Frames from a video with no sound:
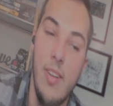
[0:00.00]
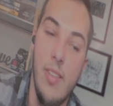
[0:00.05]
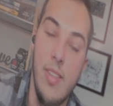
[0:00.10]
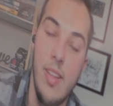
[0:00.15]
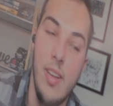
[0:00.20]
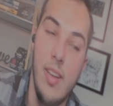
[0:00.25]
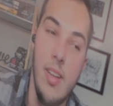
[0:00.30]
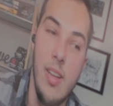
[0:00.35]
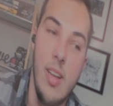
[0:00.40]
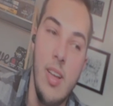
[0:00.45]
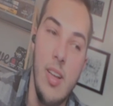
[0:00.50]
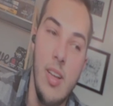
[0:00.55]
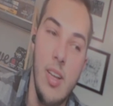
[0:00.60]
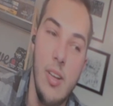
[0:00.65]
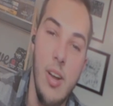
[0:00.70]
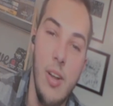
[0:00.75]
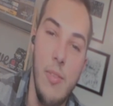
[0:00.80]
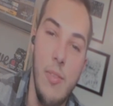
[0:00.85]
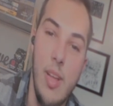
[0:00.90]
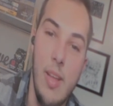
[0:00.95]
then
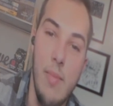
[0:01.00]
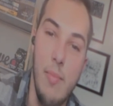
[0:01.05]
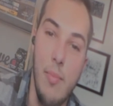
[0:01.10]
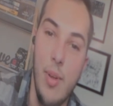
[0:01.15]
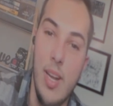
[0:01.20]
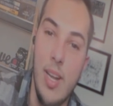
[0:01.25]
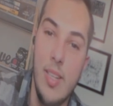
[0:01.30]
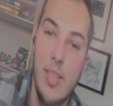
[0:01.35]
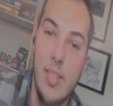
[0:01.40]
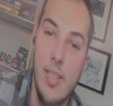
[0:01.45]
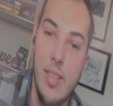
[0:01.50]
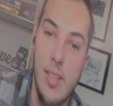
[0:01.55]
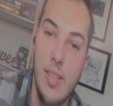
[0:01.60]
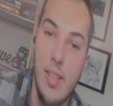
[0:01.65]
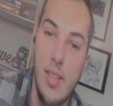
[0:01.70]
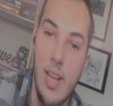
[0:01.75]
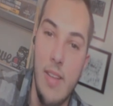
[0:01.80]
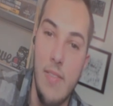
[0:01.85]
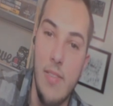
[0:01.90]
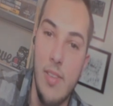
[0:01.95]
you're not really
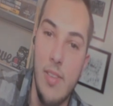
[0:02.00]
embracing life